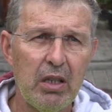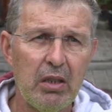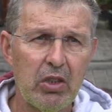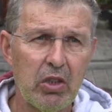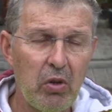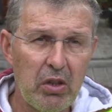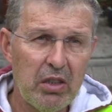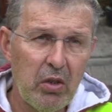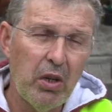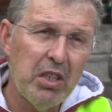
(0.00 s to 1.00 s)
source
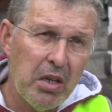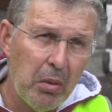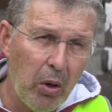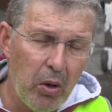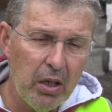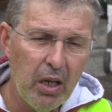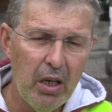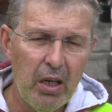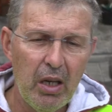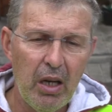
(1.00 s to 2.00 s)
or reservoir,
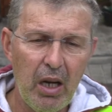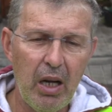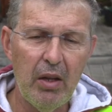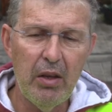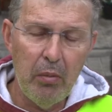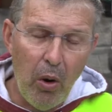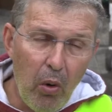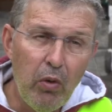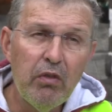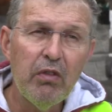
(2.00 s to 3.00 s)
the
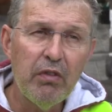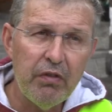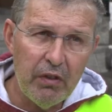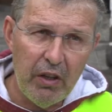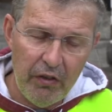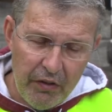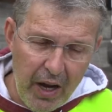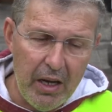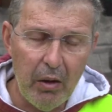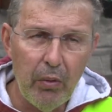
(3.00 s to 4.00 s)
volume, the
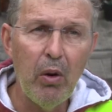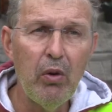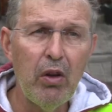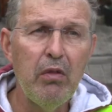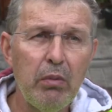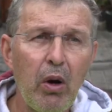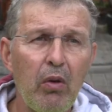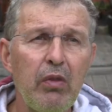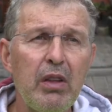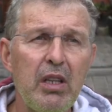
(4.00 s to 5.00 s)
final volume
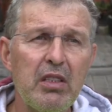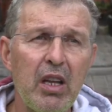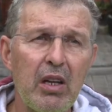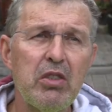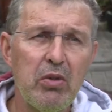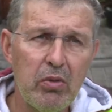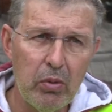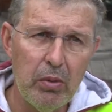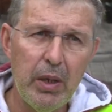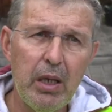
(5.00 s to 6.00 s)
involved in this eruption,
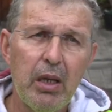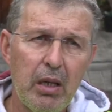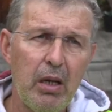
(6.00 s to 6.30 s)
will be